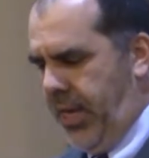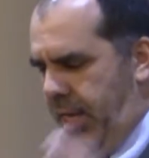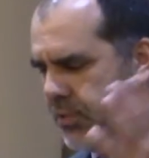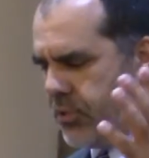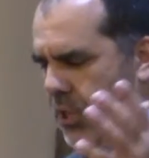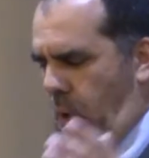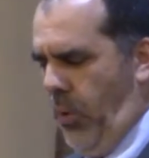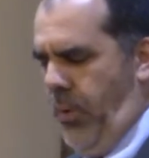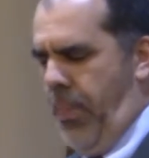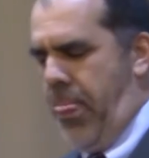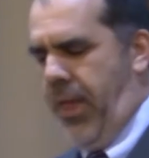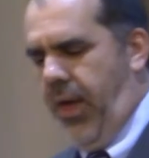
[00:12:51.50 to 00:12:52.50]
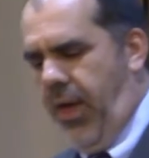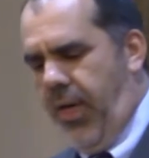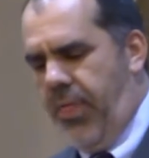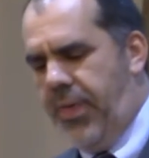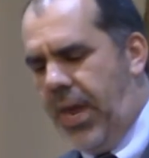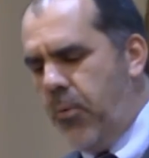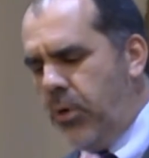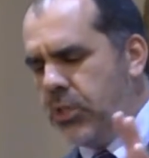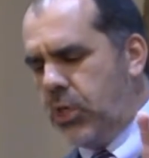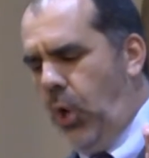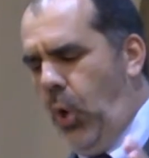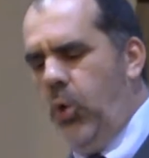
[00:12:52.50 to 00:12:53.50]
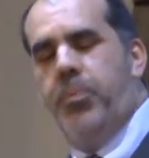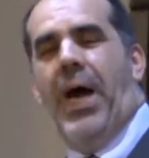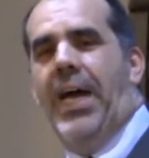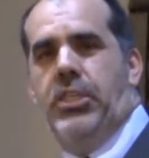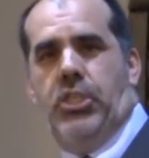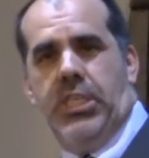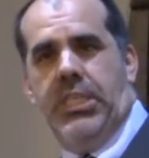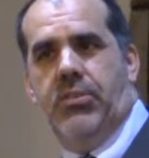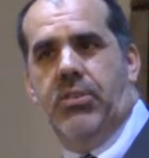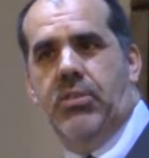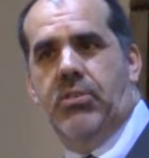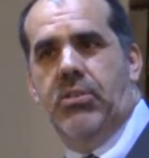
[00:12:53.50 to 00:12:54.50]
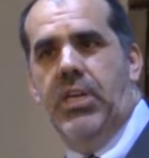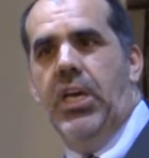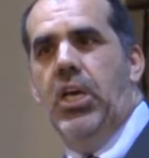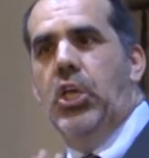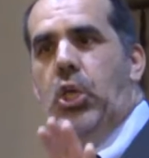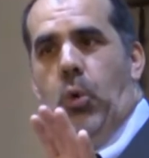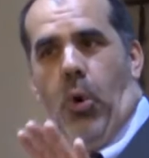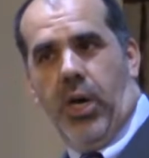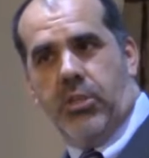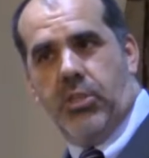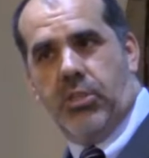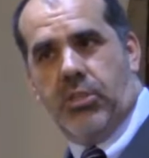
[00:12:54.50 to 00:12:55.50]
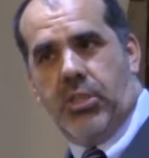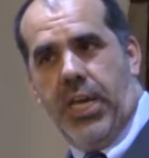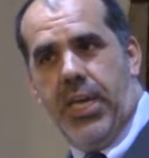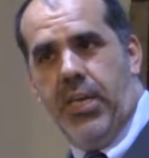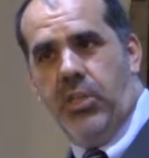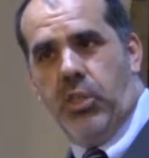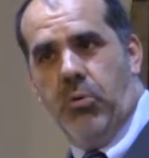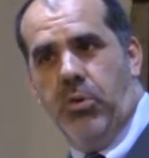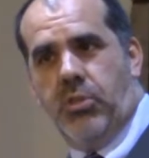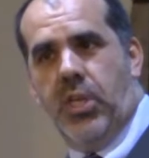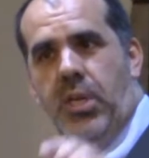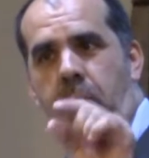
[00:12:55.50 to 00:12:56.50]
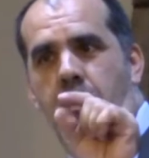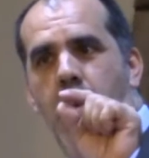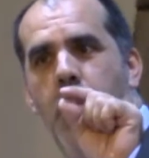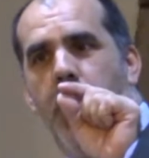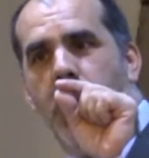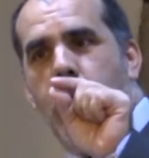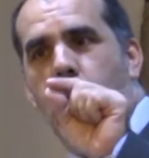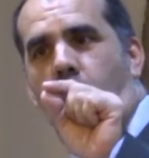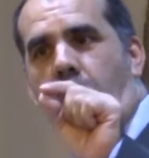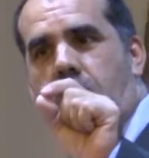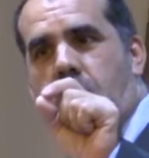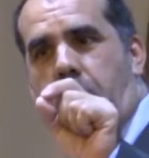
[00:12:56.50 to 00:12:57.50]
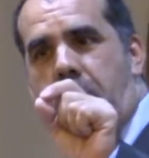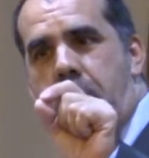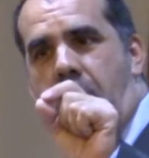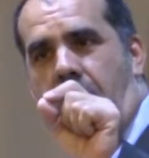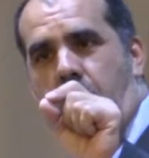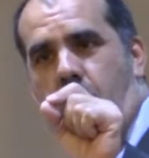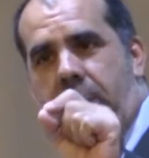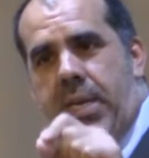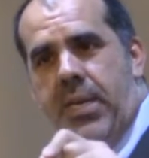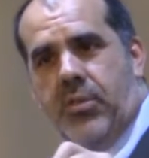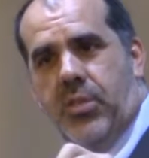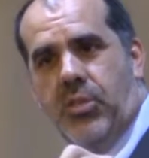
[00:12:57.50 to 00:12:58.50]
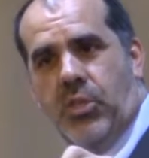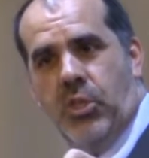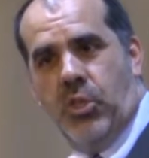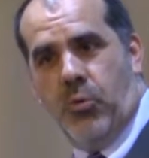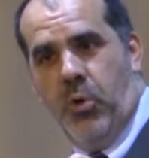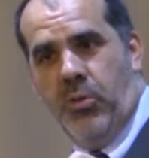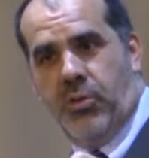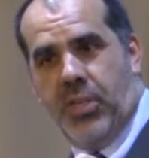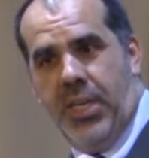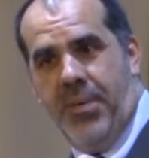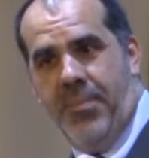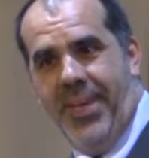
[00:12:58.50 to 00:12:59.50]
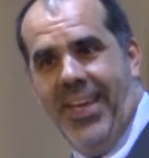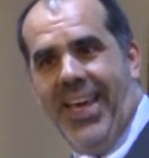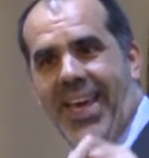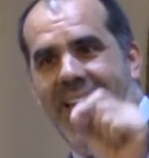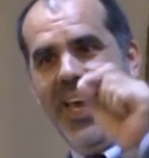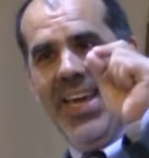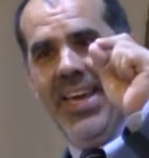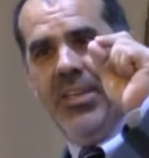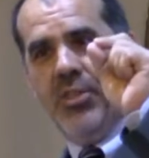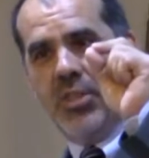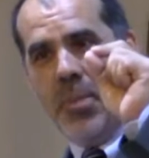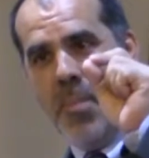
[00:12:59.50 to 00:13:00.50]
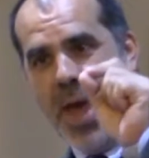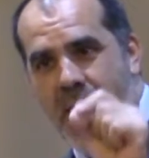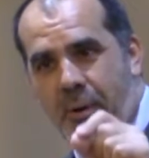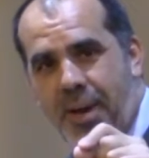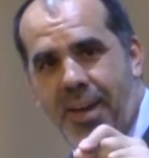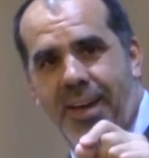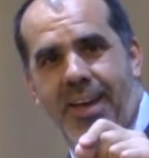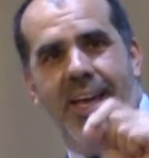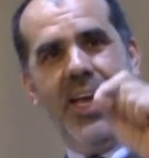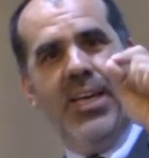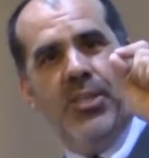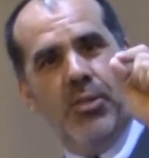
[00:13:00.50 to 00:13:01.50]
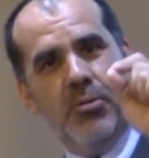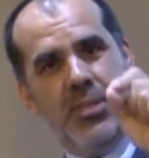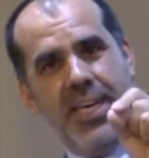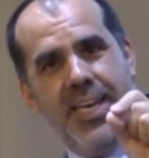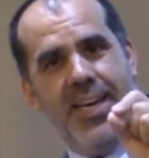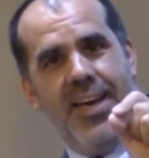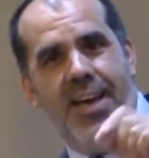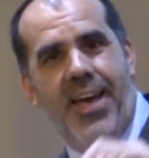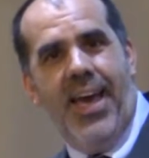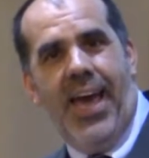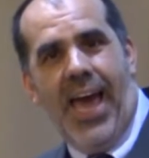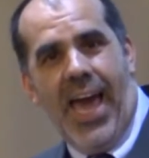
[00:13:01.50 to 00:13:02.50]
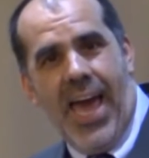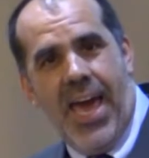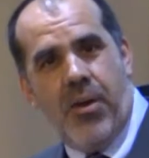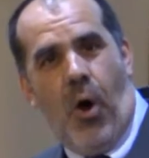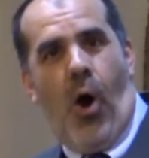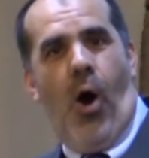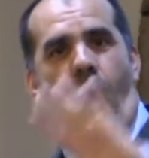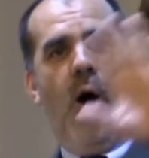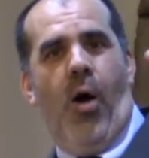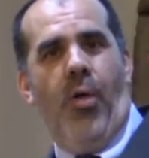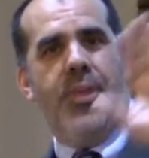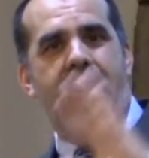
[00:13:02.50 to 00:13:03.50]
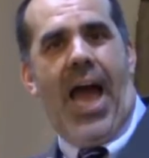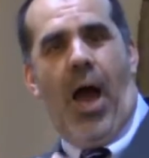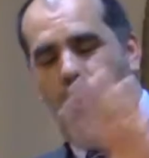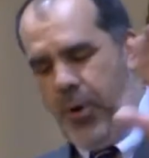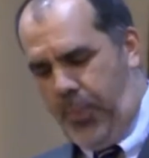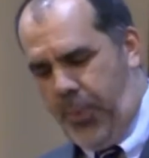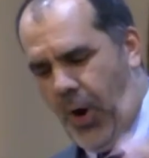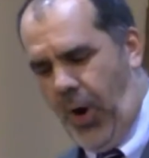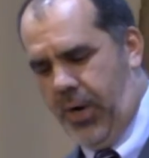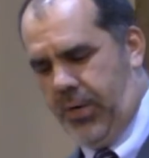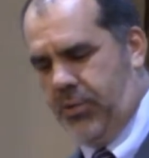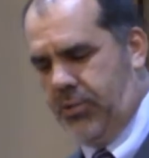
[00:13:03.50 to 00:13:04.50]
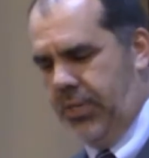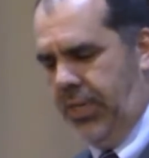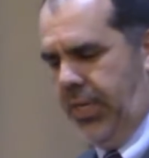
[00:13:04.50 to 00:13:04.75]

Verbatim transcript: And so they were told by Jesus, you are to stay in Jerusalem, but you are to be my witnesses in Jerusalem, and in Samaria, in Judea, and all the outer parts.